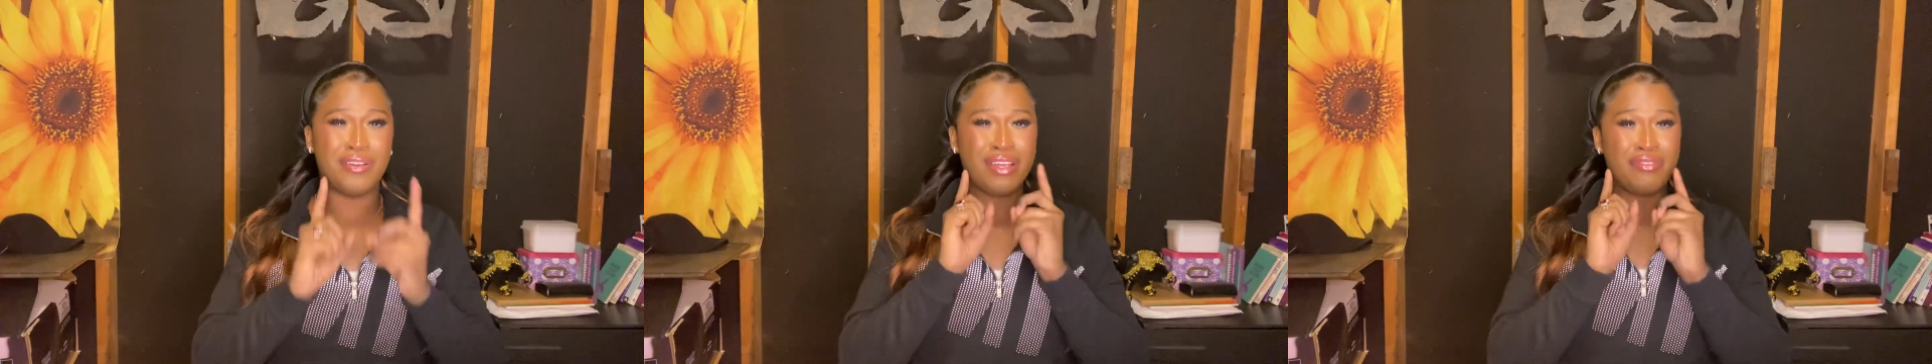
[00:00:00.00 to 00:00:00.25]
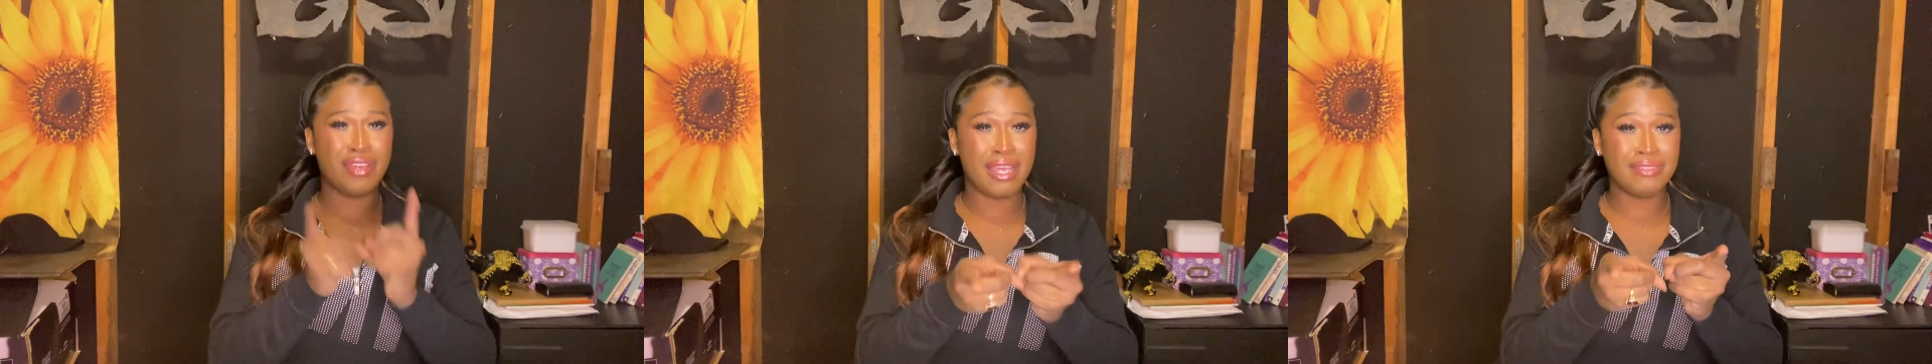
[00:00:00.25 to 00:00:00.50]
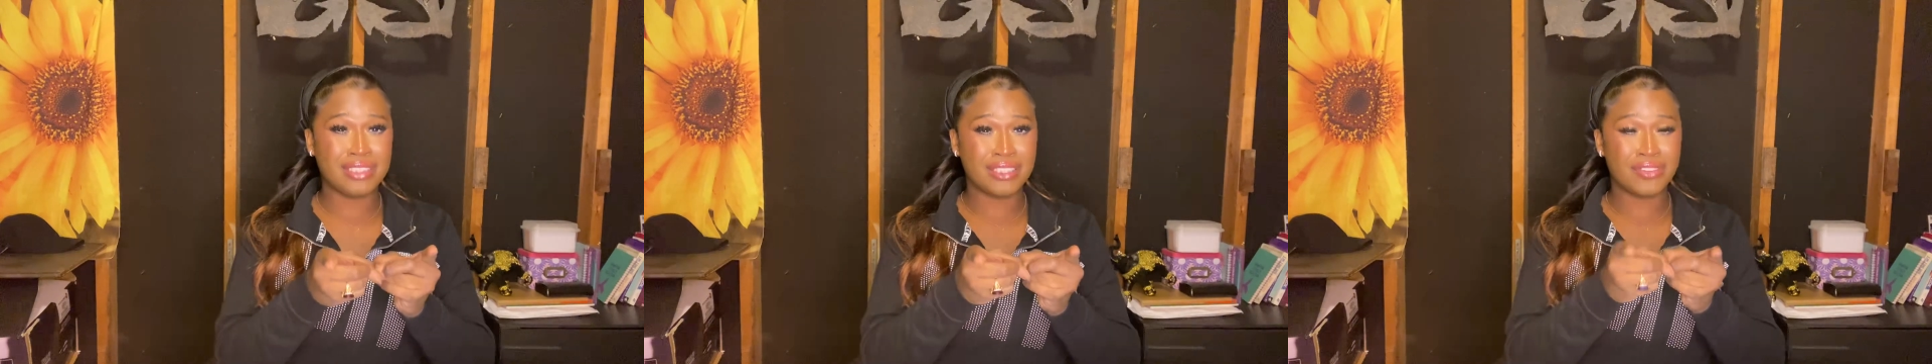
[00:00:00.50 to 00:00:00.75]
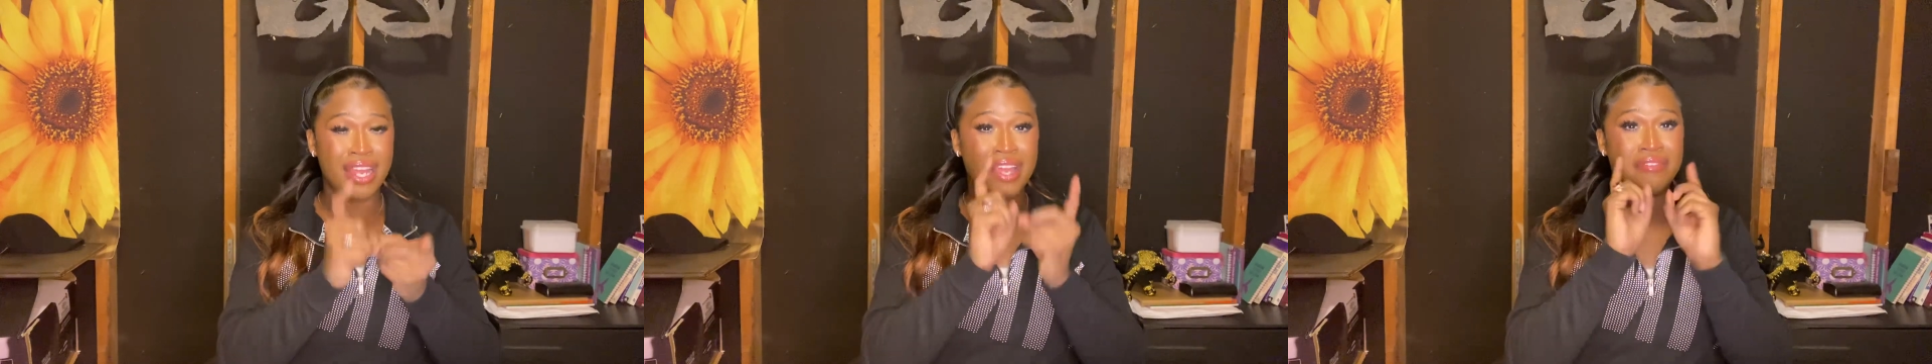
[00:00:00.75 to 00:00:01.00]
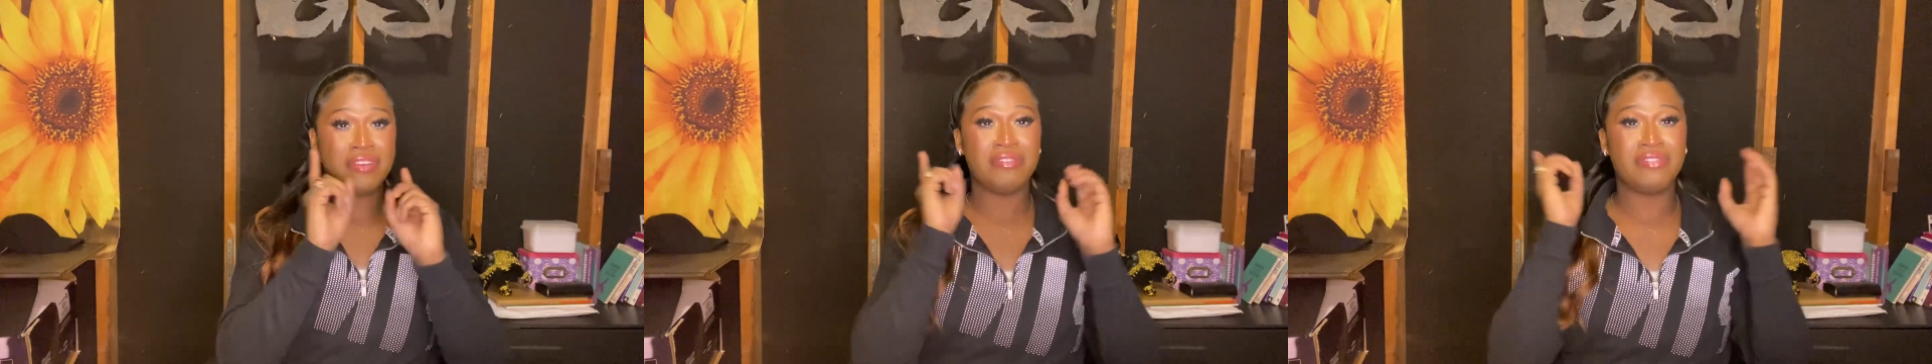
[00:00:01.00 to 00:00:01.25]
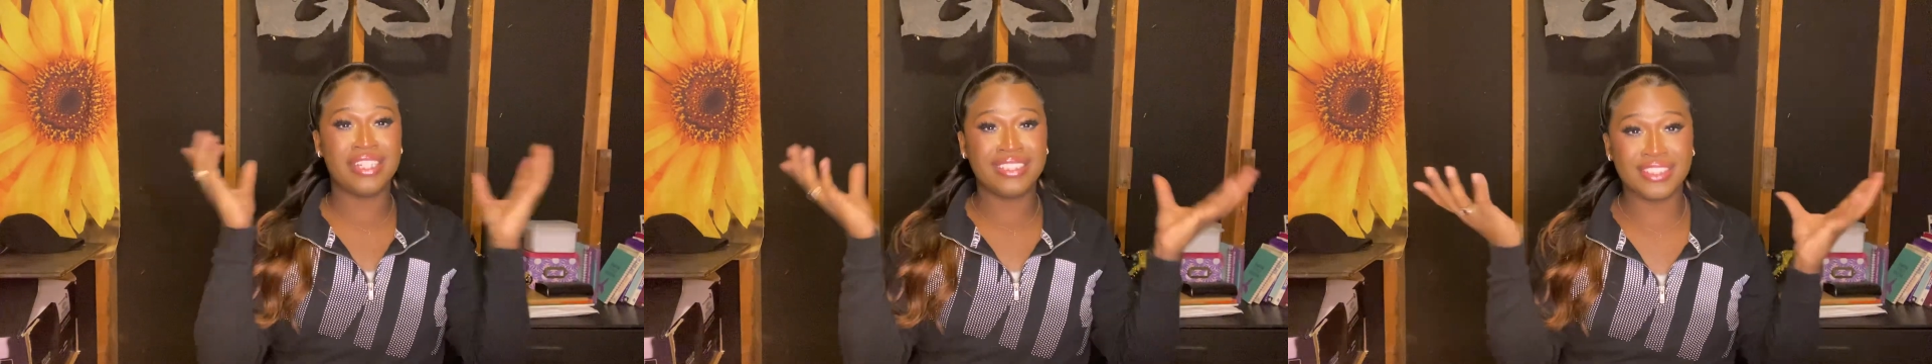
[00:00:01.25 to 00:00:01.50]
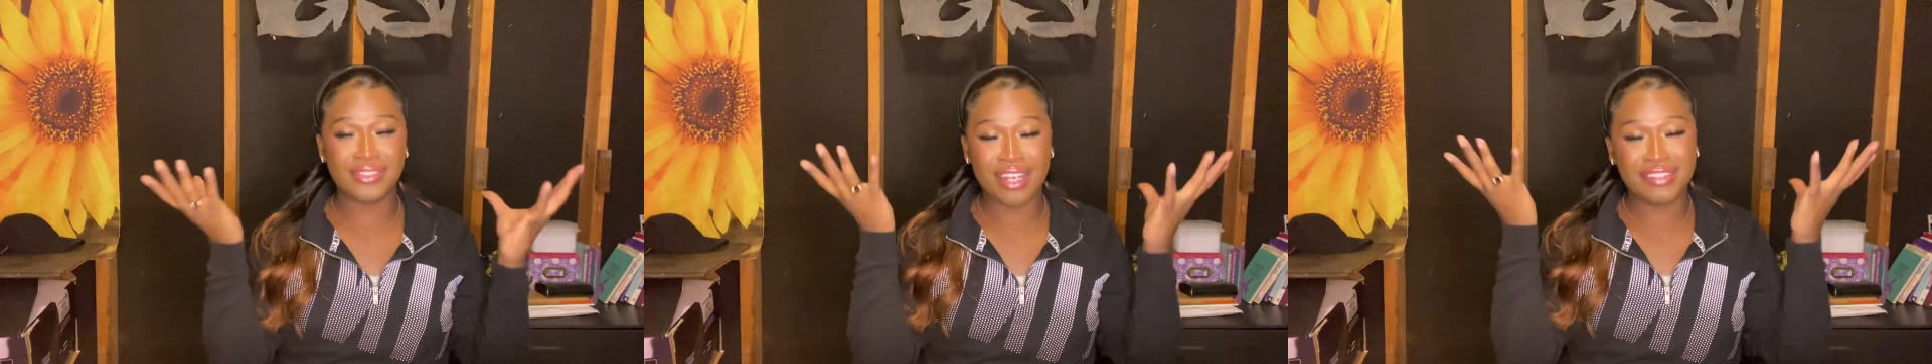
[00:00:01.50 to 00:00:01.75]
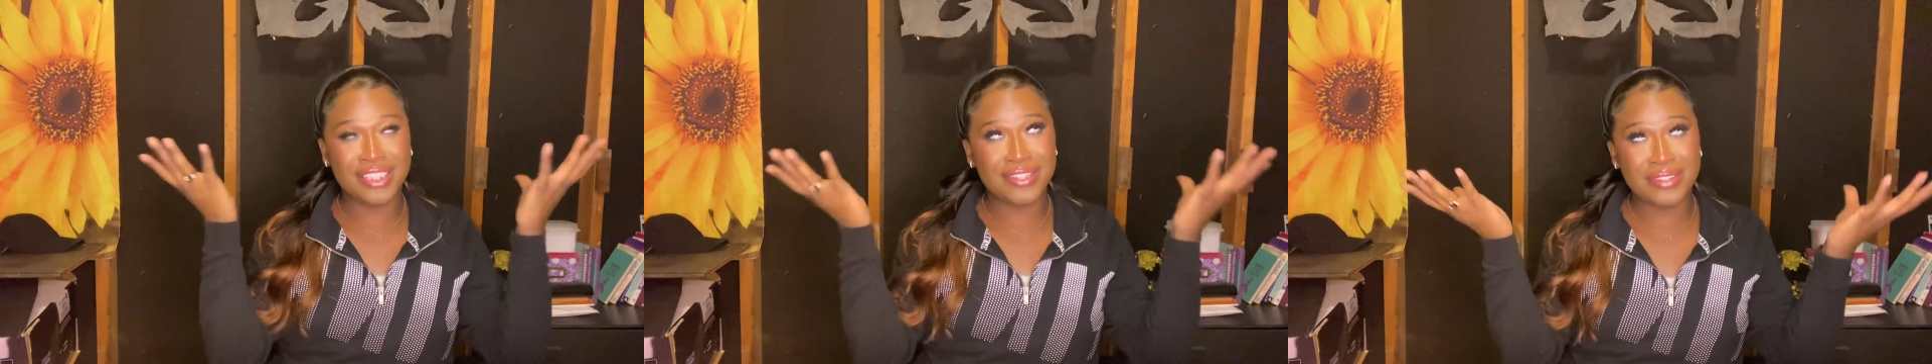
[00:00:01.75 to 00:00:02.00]
if you haven't subscribed, feel free to subscribe
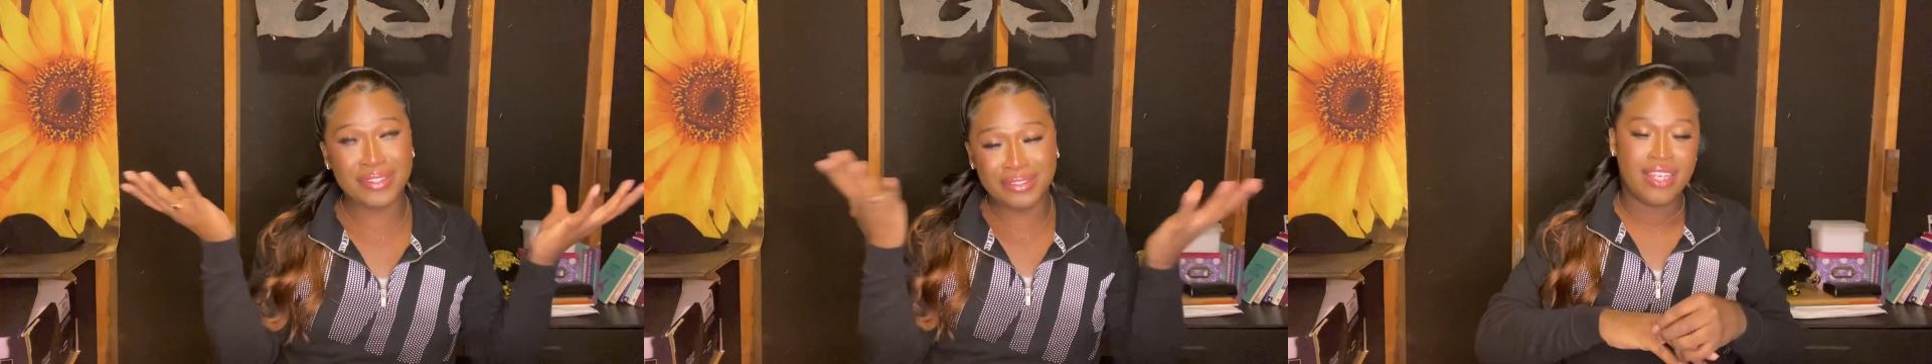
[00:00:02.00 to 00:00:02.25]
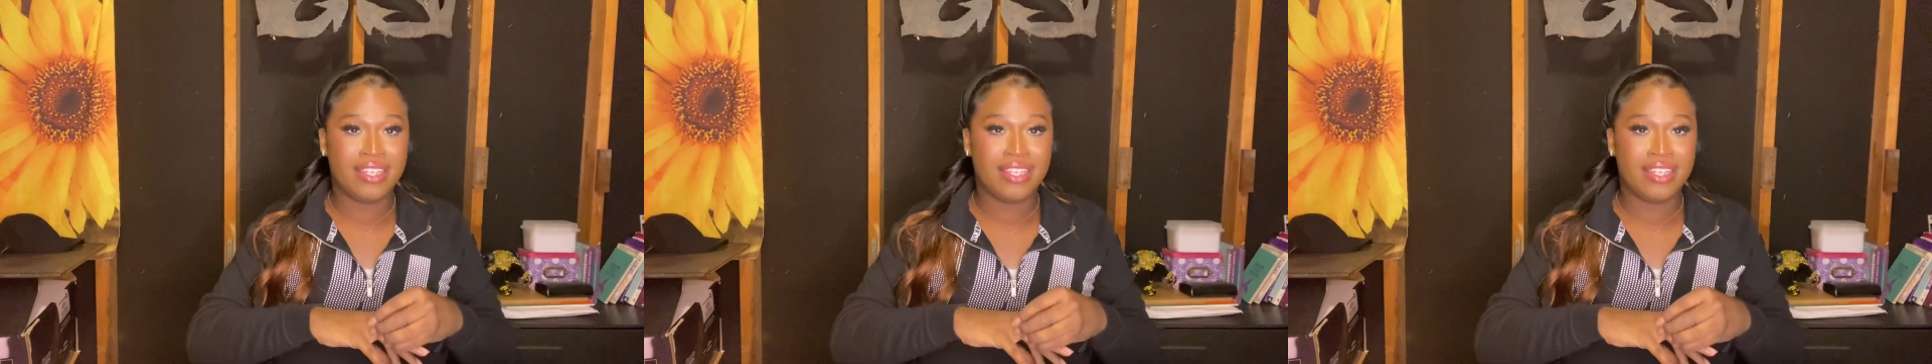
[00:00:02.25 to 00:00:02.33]
to your girl.